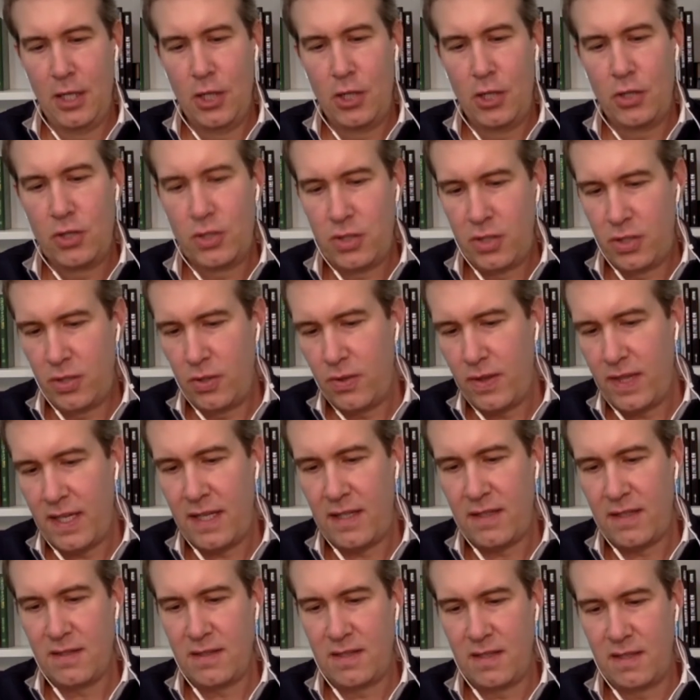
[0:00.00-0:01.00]

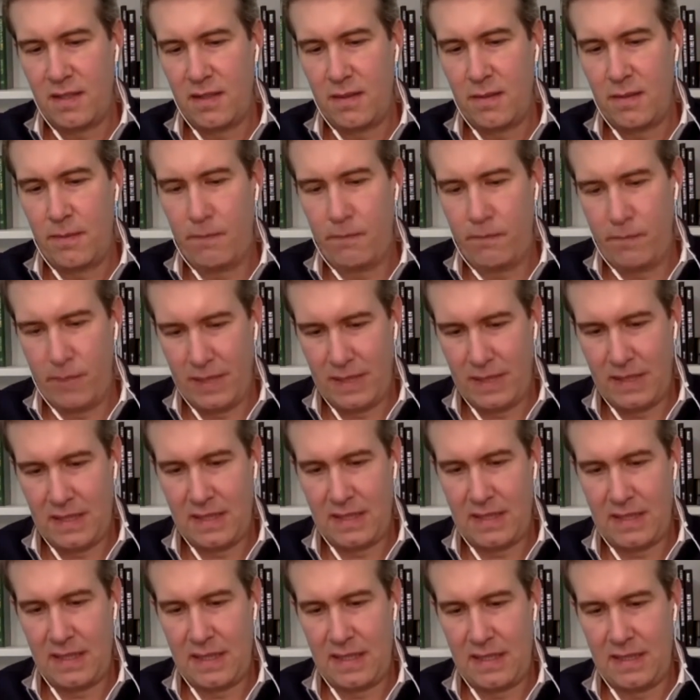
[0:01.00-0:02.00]
2,000
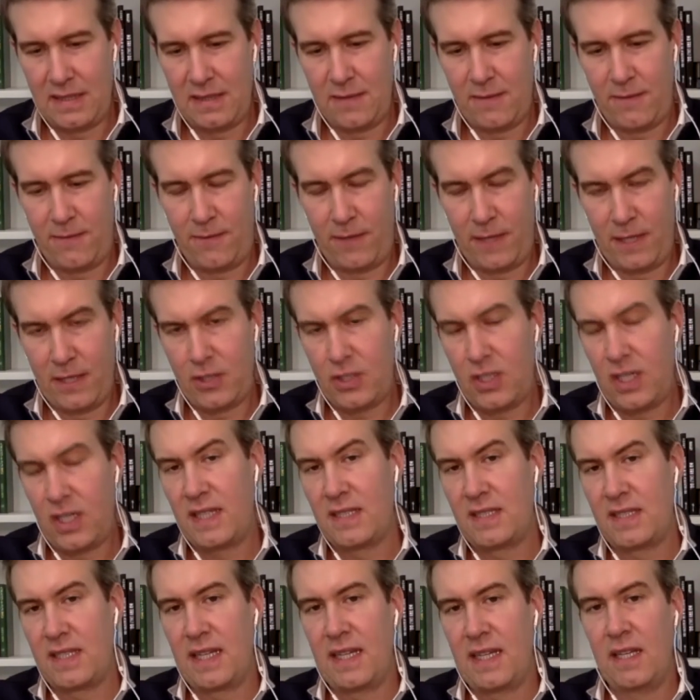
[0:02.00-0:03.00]
businesses,
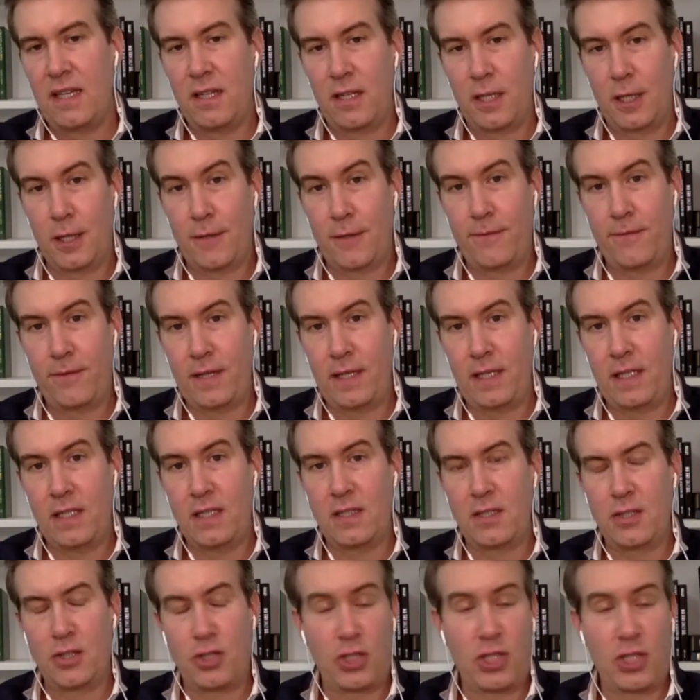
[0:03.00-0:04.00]
franchised and
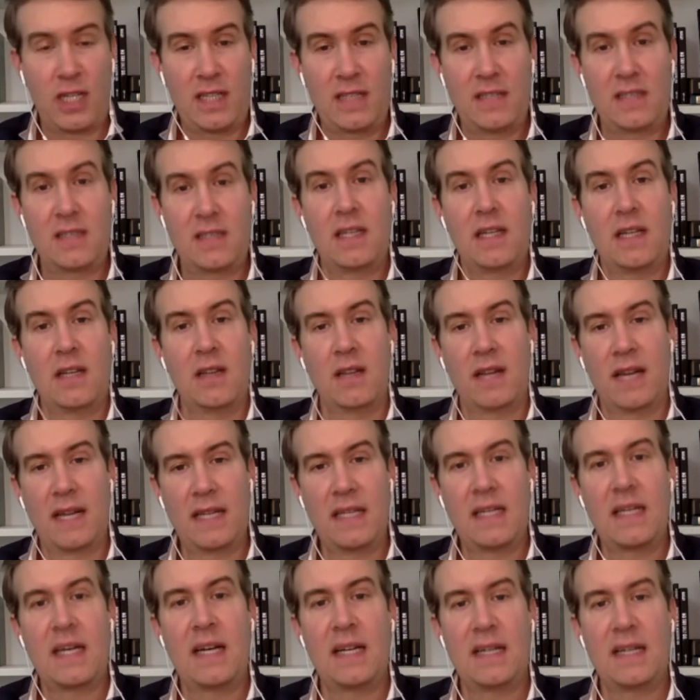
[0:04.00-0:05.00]
non-franchised, in
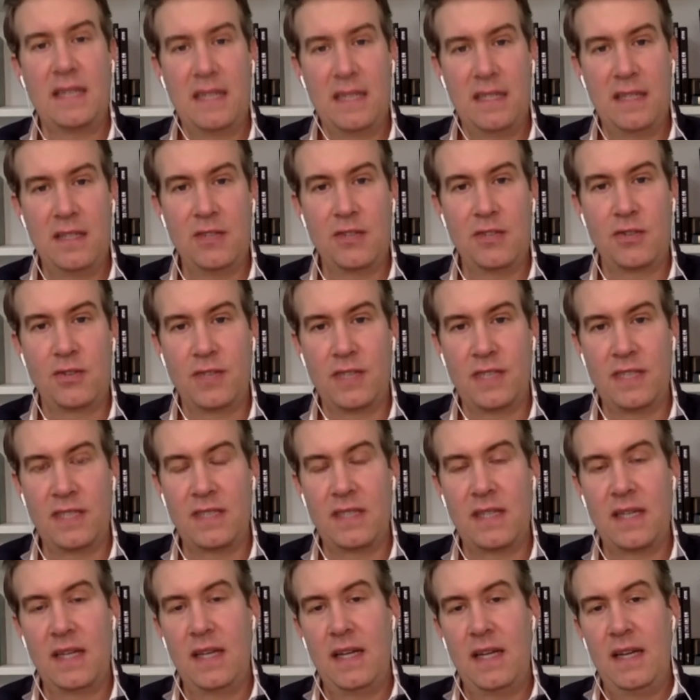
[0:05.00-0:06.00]
like-kind industries,
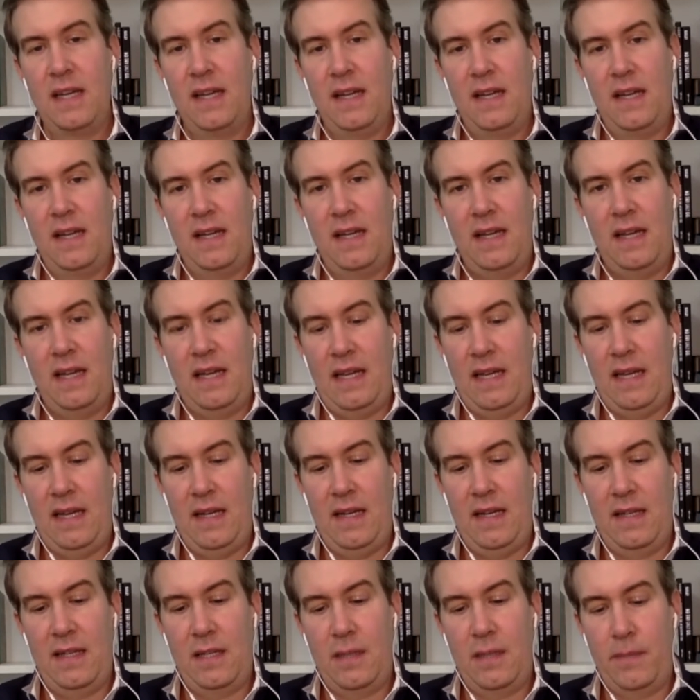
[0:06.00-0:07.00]

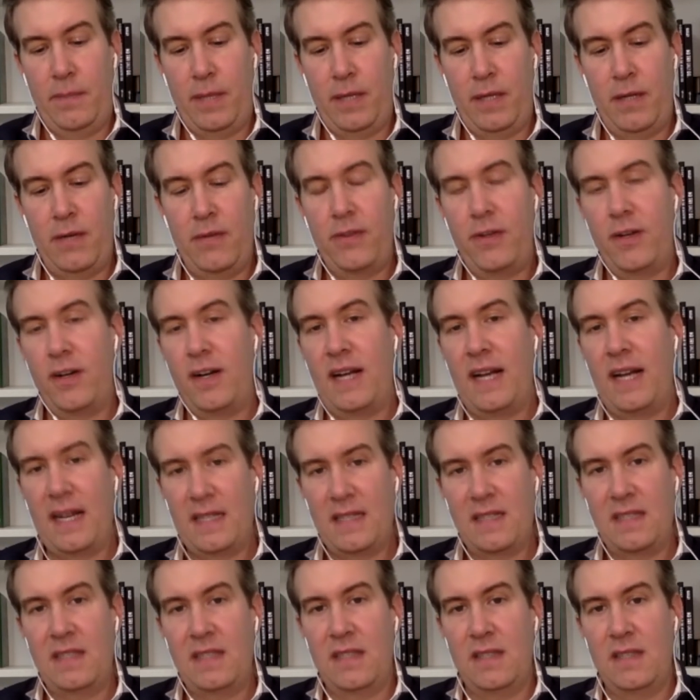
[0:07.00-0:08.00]
and compared their
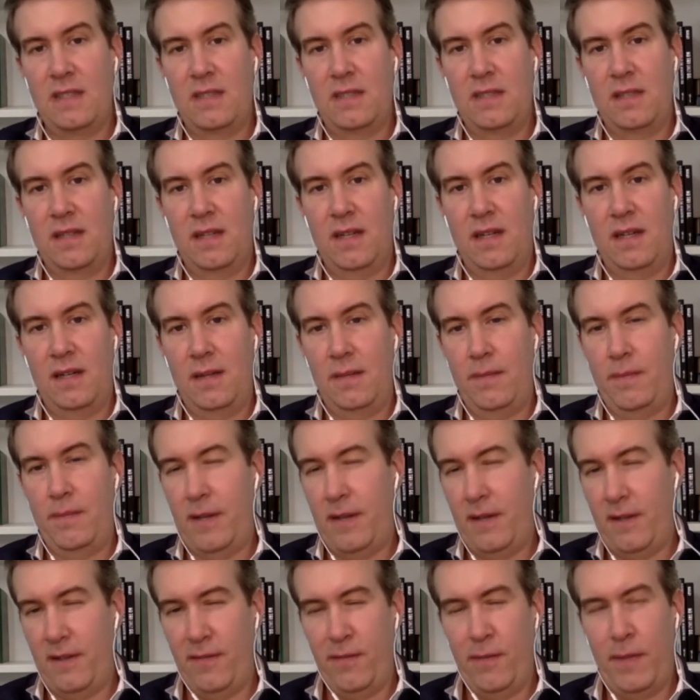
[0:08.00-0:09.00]
exits,
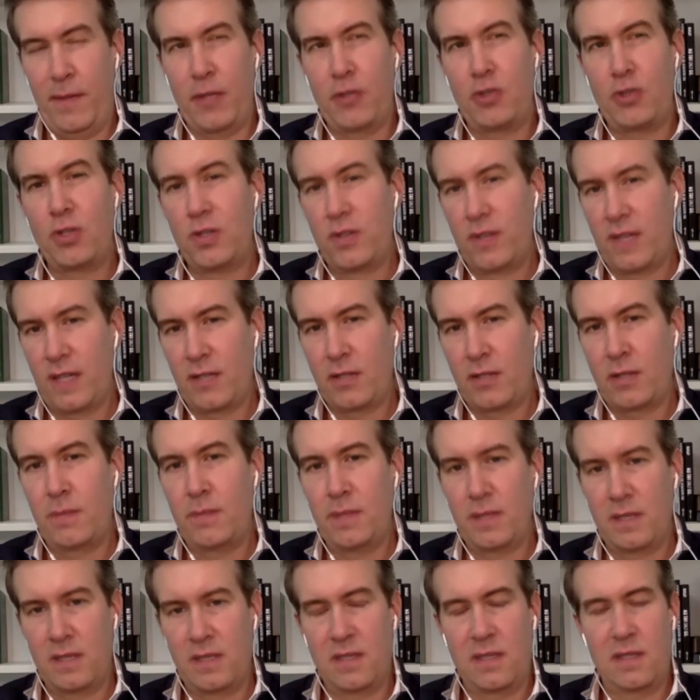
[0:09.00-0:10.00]
about 2,000
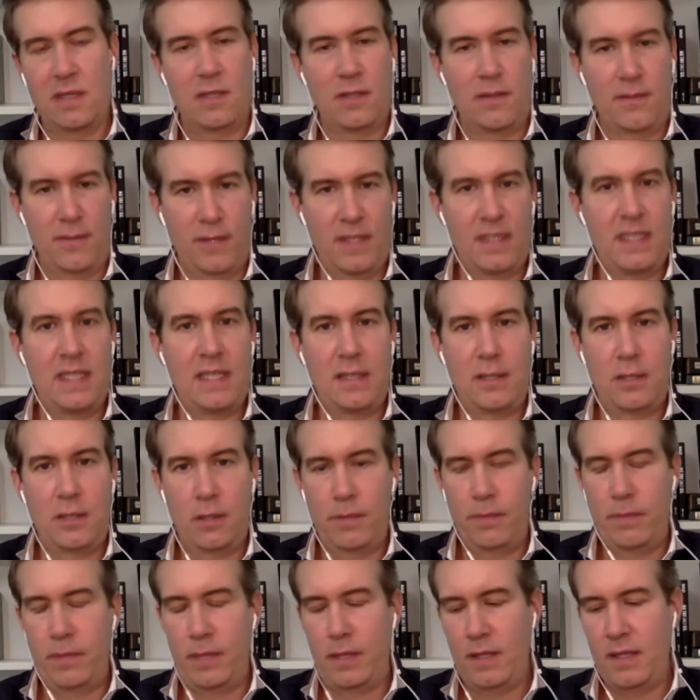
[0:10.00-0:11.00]
businesses over a 10-year
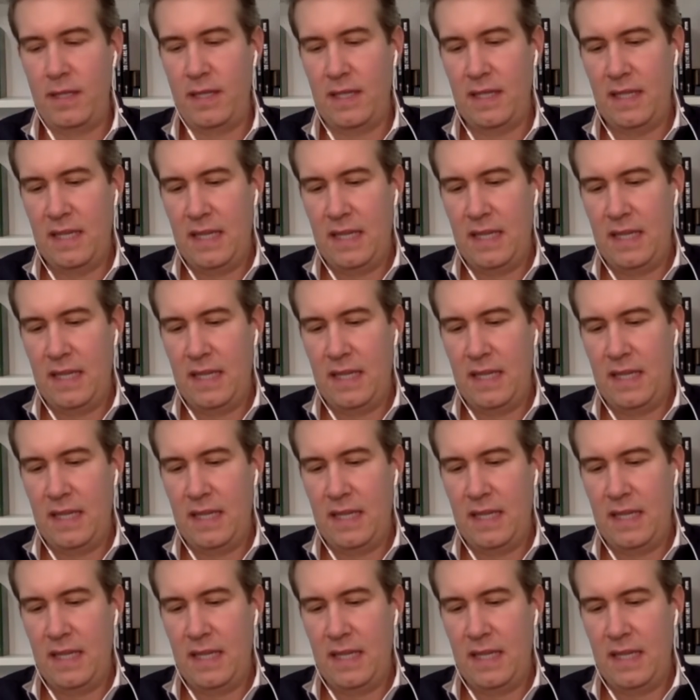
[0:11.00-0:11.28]
period.